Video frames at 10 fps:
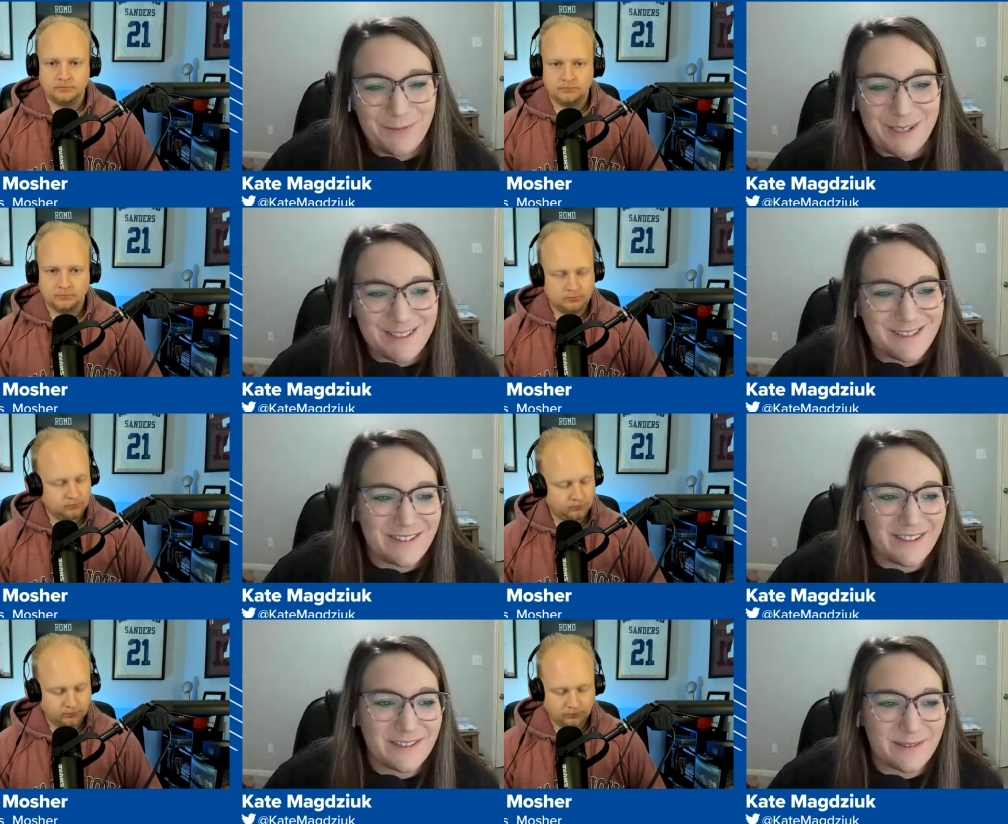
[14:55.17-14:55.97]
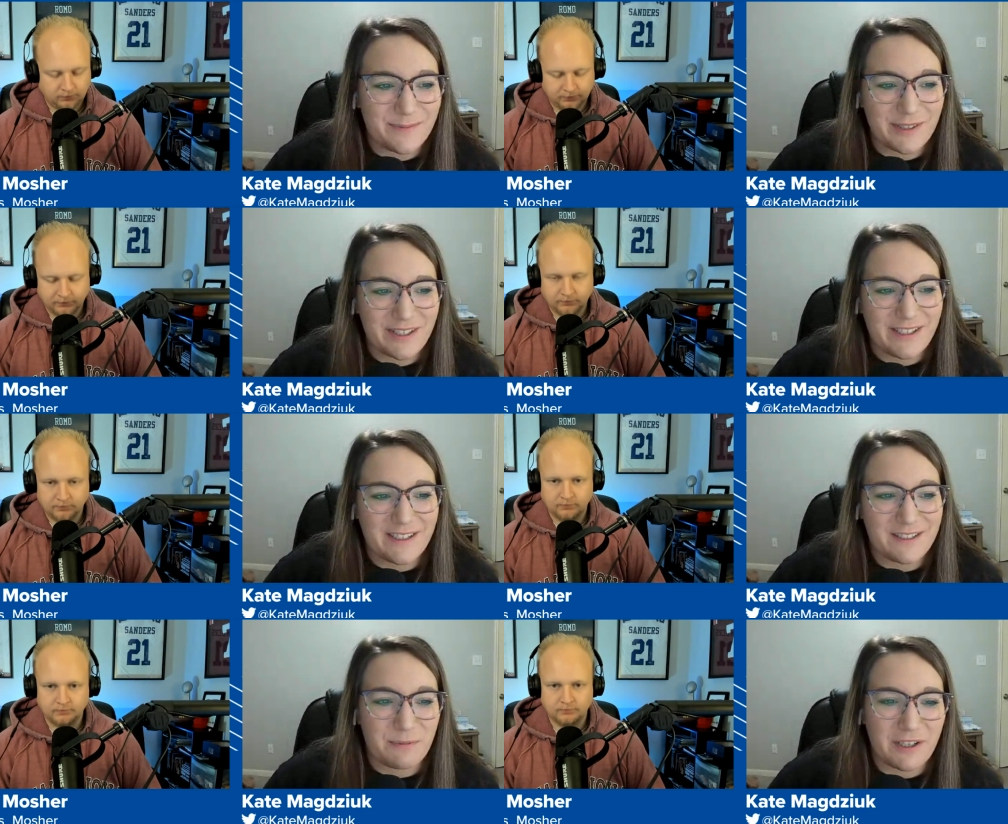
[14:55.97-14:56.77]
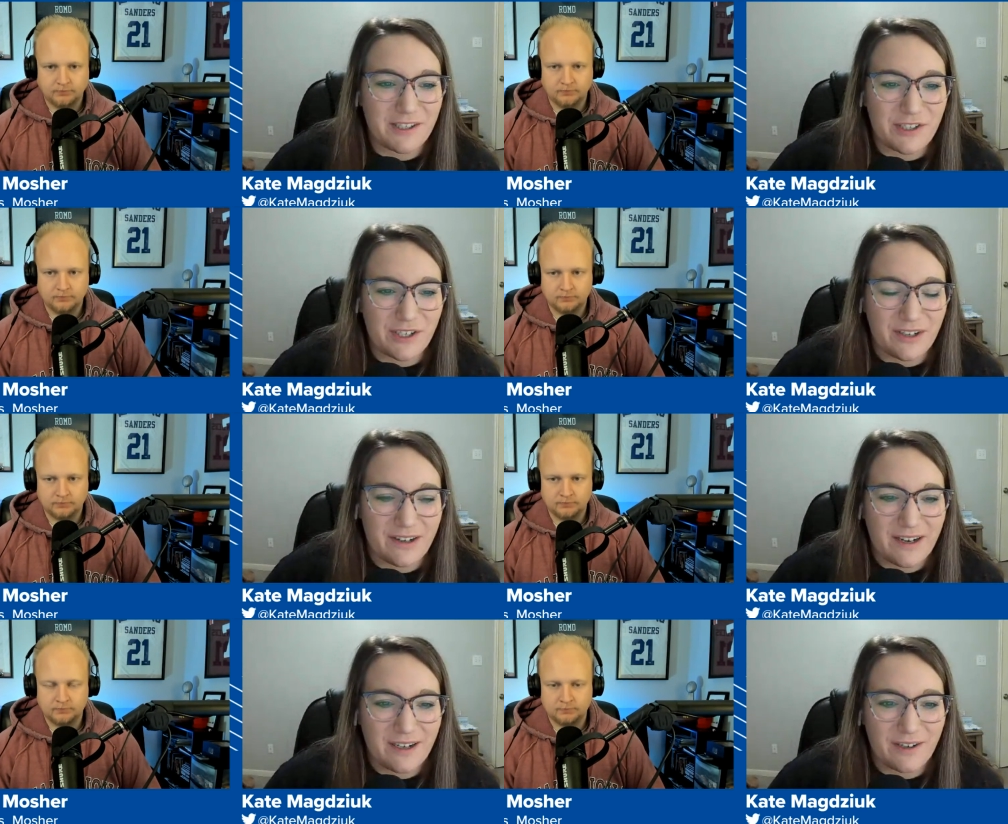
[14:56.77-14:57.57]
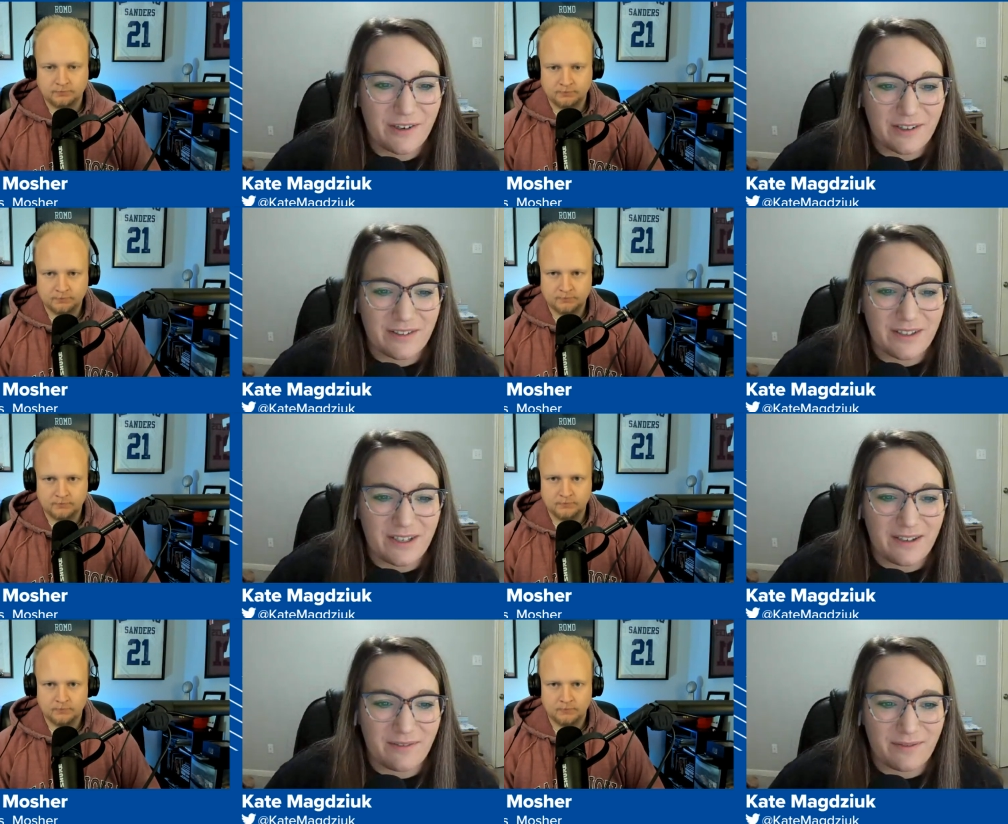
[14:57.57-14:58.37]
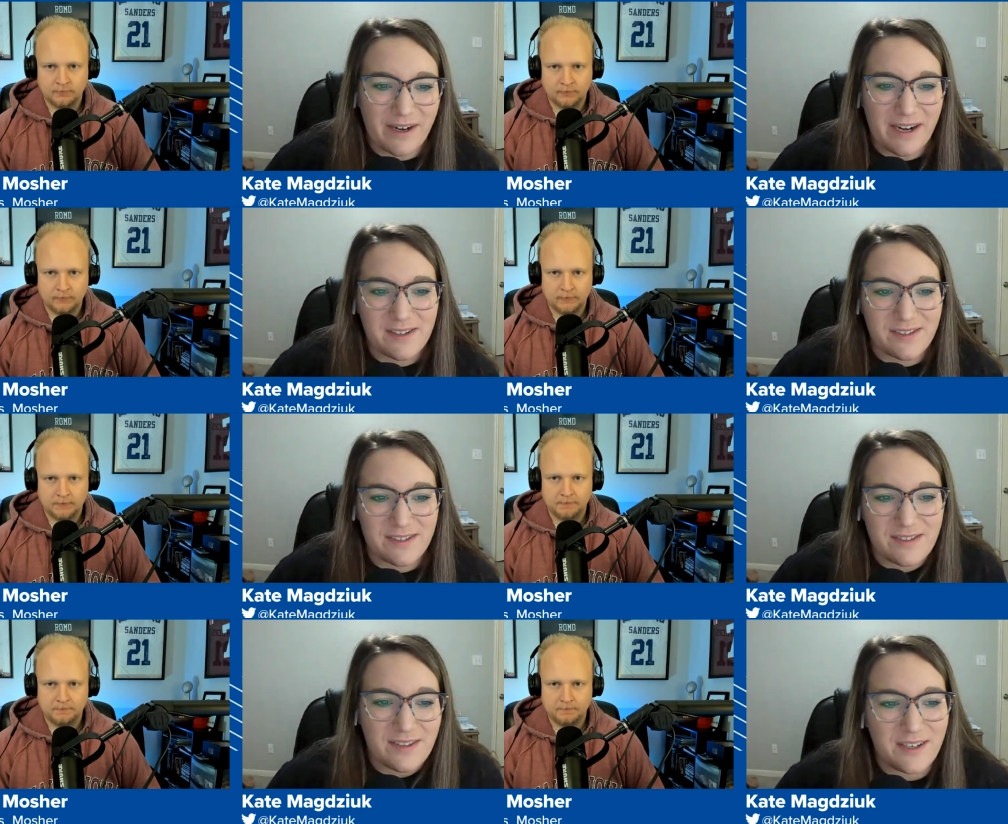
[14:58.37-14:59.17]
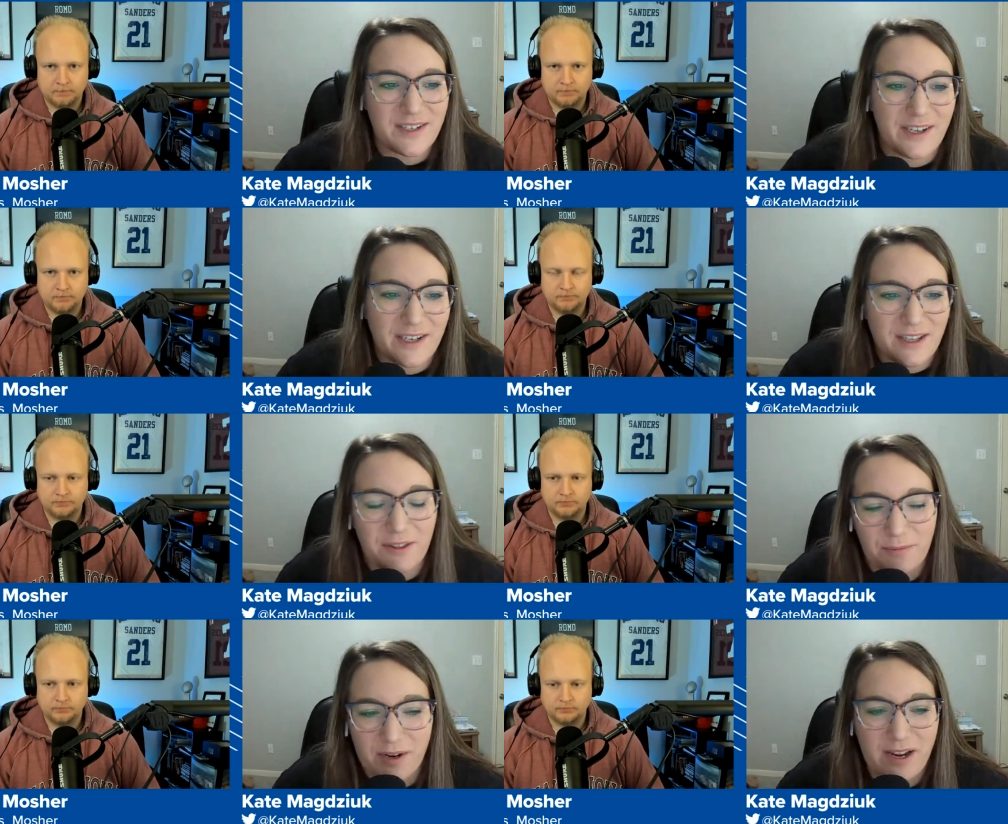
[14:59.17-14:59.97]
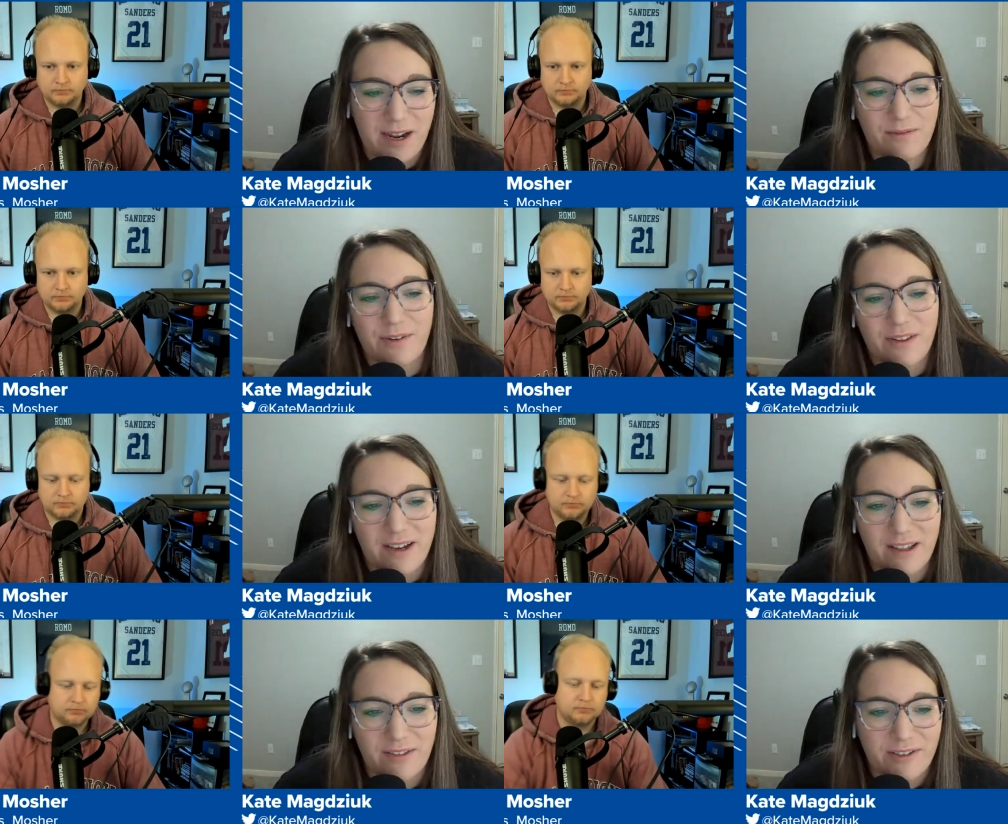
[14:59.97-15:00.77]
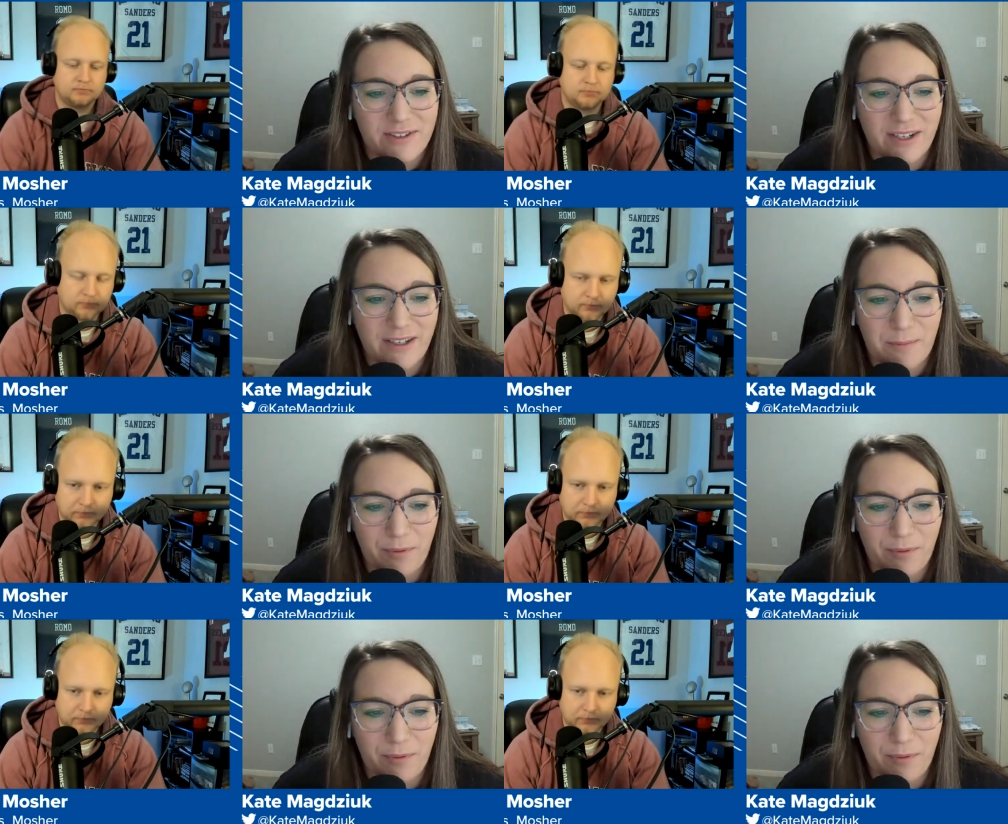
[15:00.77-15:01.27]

Speaker 1: we could see some really nice production. Uh, currently ranks as the tight end three after that Thursday night